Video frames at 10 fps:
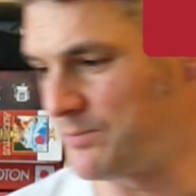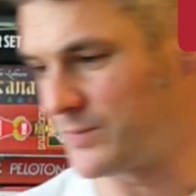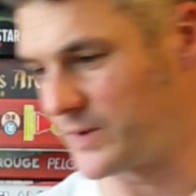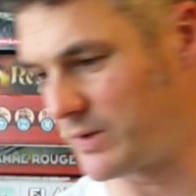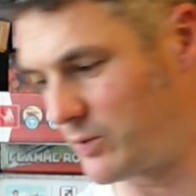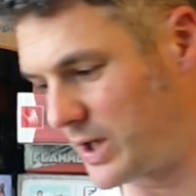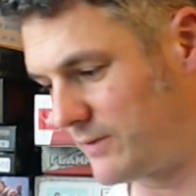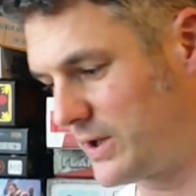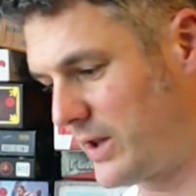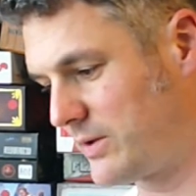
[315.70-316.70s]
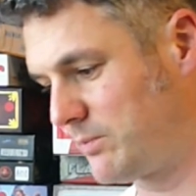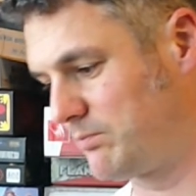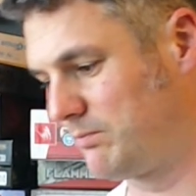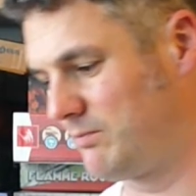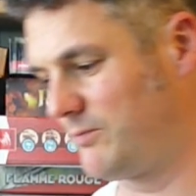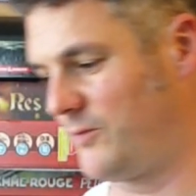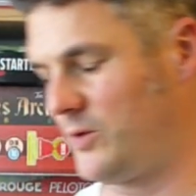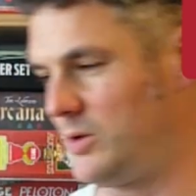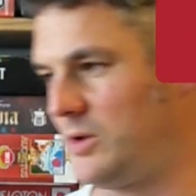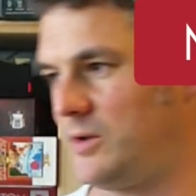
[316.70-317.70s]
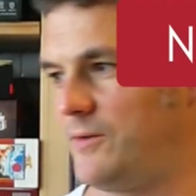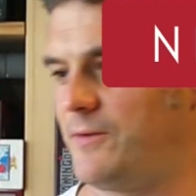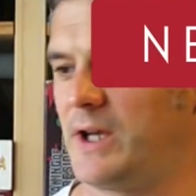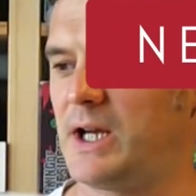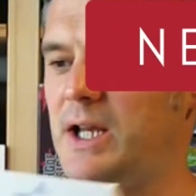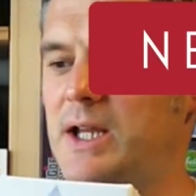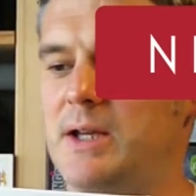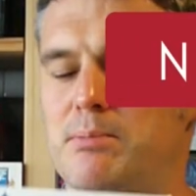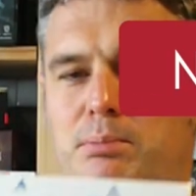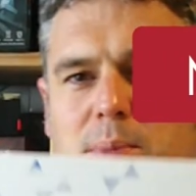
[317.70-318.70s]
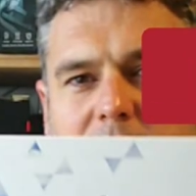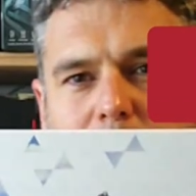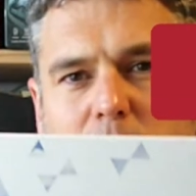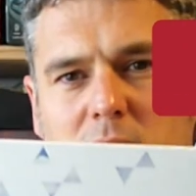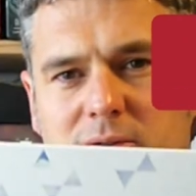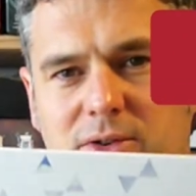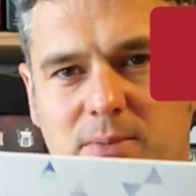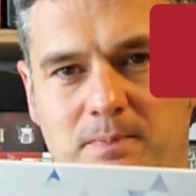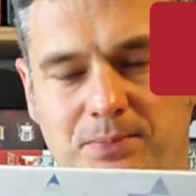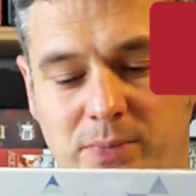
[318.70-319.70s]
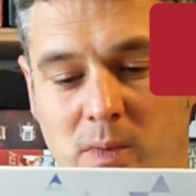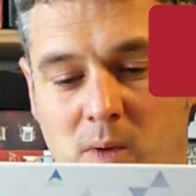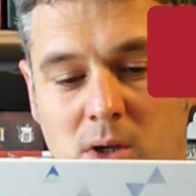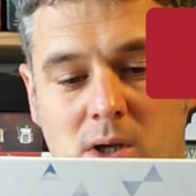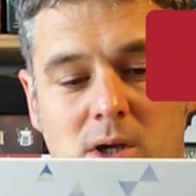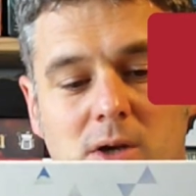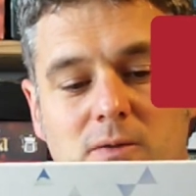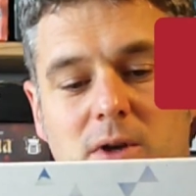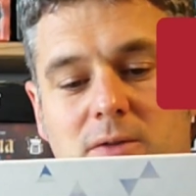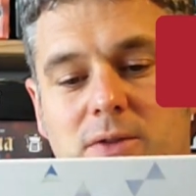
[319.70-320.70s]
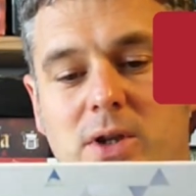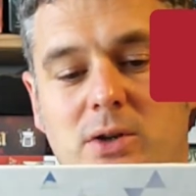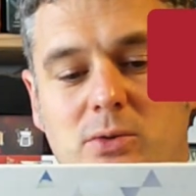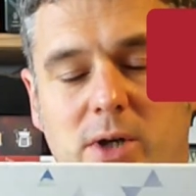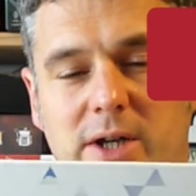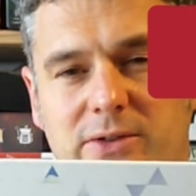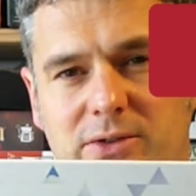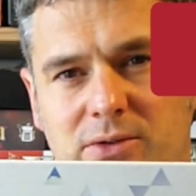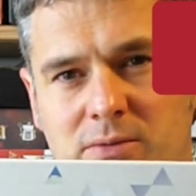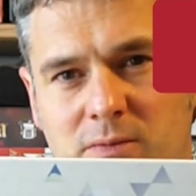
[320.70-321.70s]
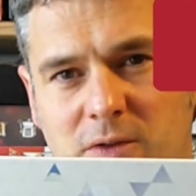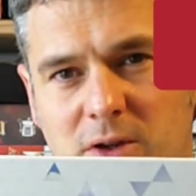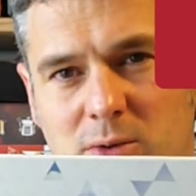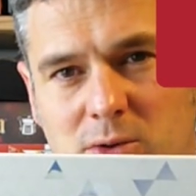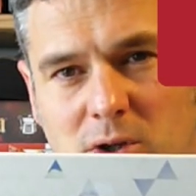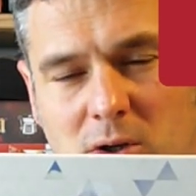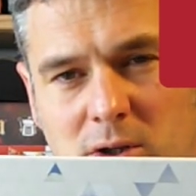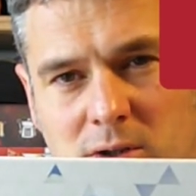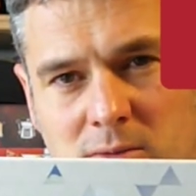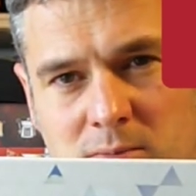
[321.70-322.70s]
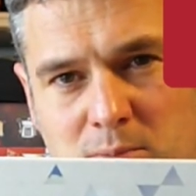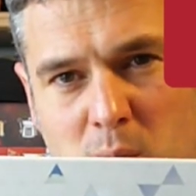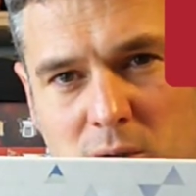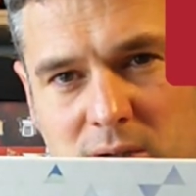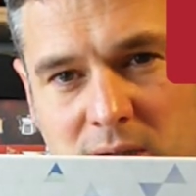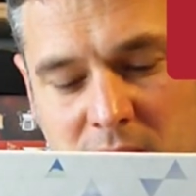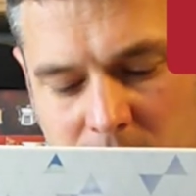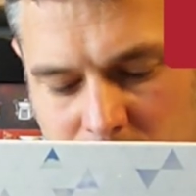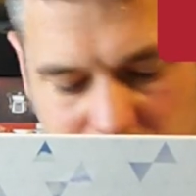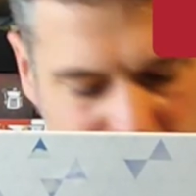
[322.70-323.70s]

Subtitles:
And then we have another fairly big box. We have the Horizon Zero Dawn board game.